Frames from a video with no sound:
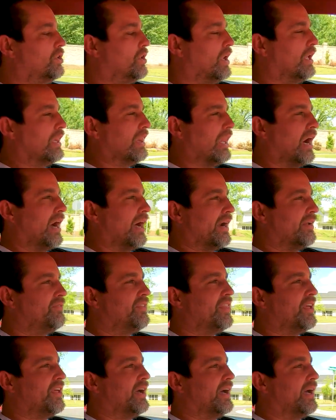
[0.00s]
A lot
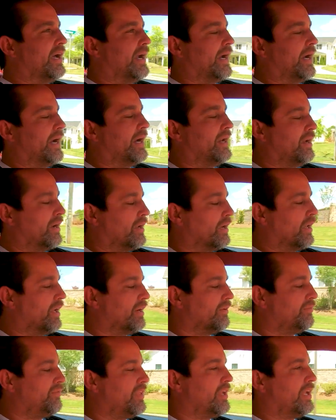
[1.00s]
of
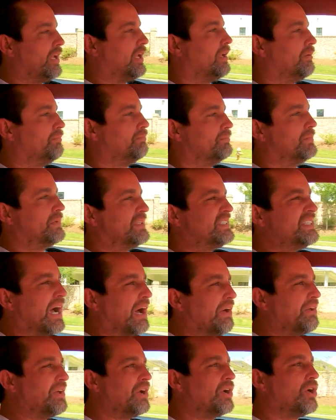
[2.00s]
the
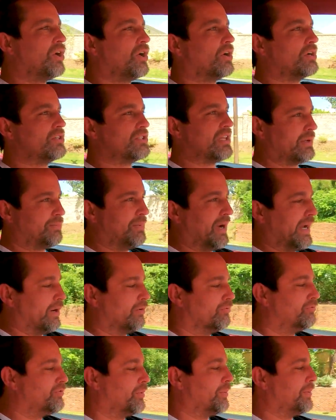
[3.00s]
Italian cars, like my
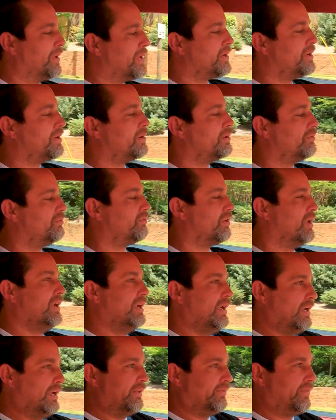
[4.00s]
Alfa Romeos,
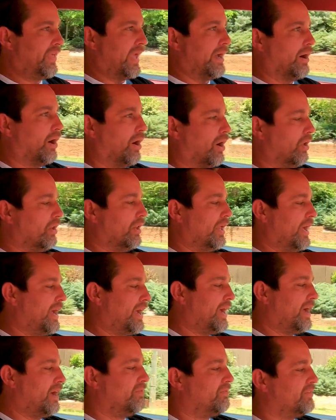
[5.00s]
they all
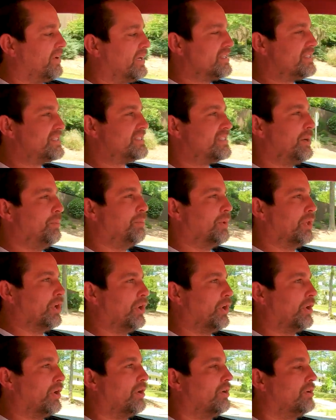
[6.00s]
have a
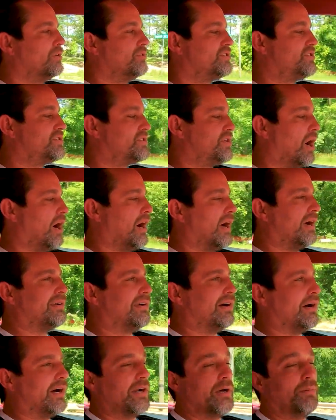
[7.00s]
similar stock
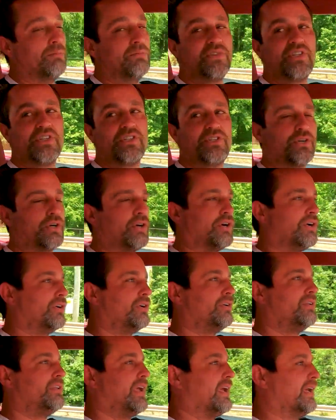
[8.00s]
on them to
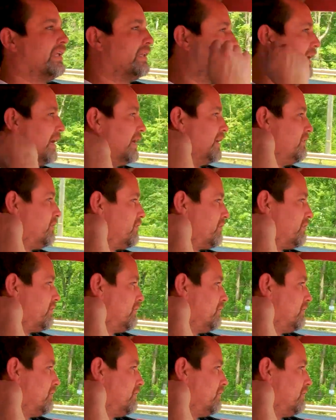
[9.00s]
turn the headlights.